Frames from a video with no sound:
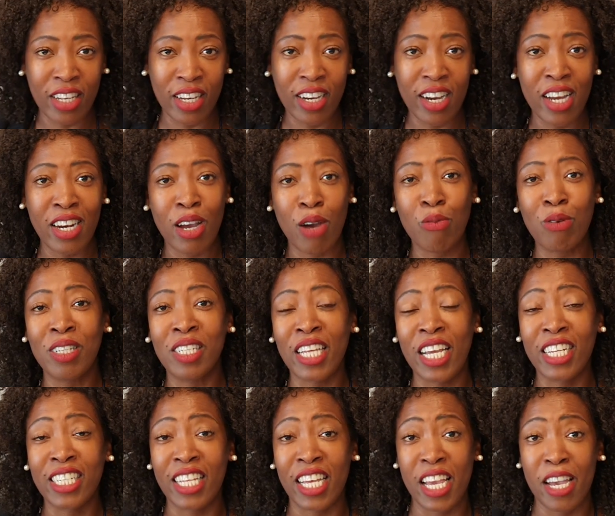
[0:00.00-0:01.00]
And I would
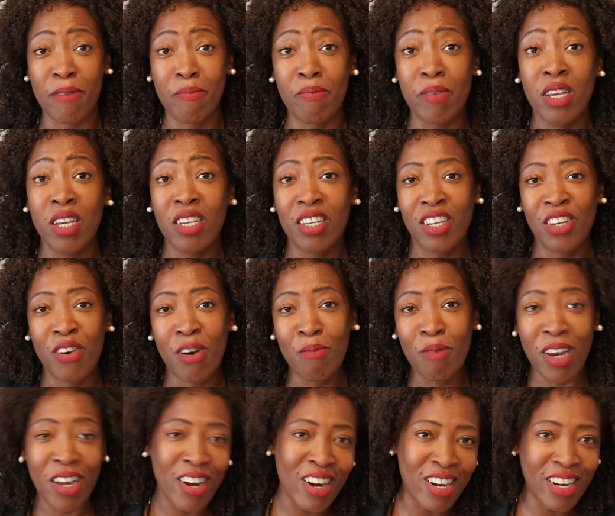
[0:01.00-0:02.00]
say to him, you know,
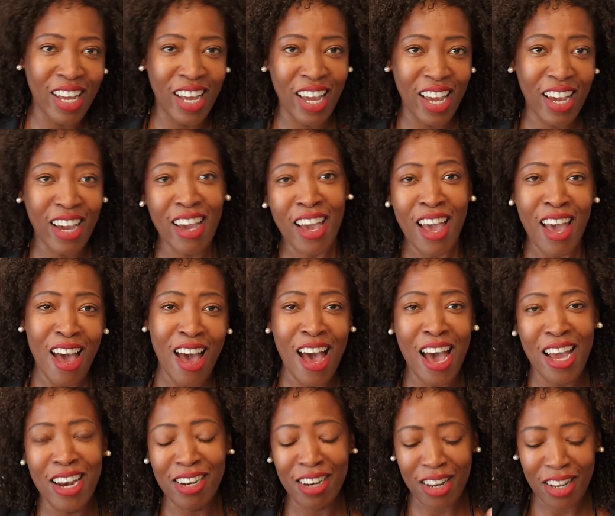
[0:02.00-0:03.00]
I'm learning,
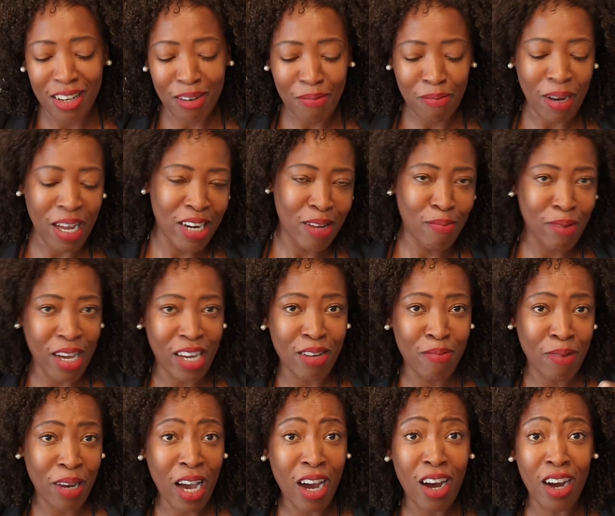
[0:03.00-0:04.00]
and blah, blah, blah,
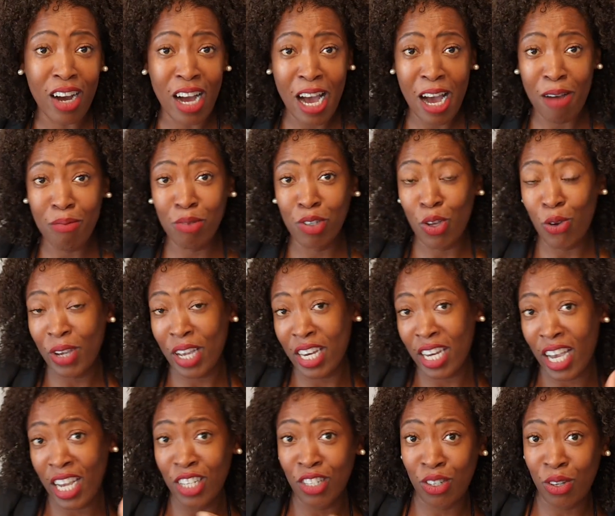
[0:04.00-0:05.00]
blah. So can
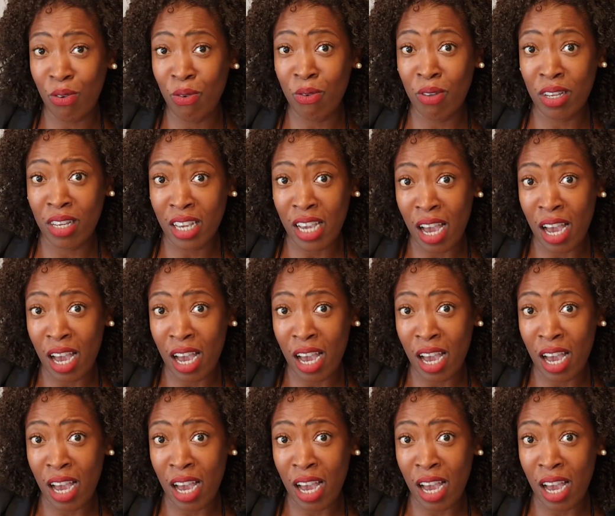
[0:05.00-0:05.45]
I do,